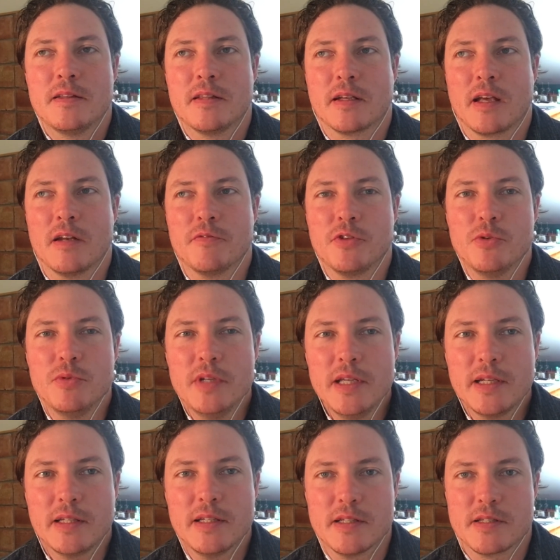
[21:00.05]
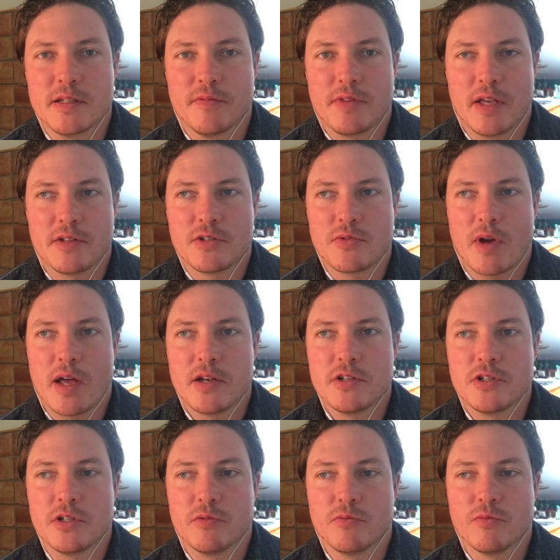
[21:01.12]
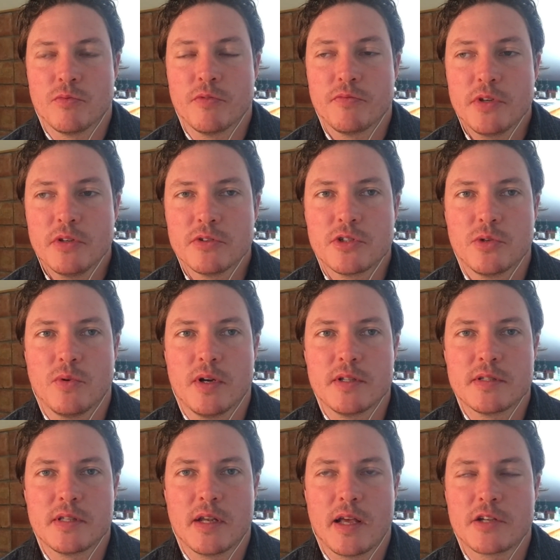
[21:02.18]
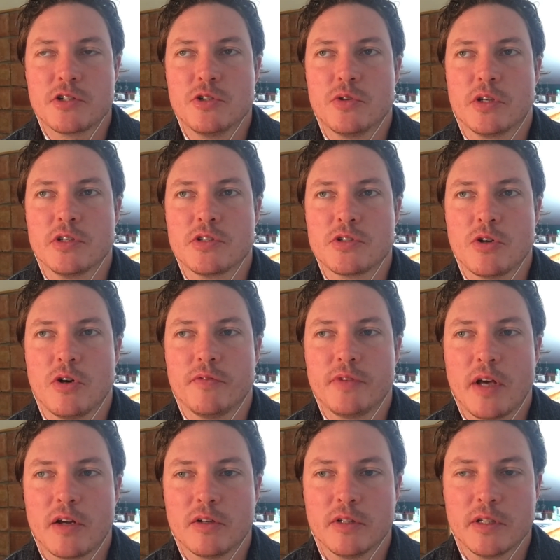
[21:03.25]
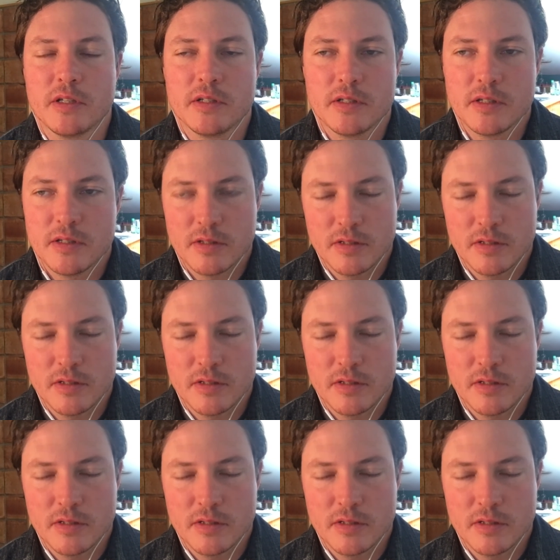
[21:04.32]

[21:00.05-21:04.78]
the kind of uniqueness of that strategy revealed to us that actually you could solve not only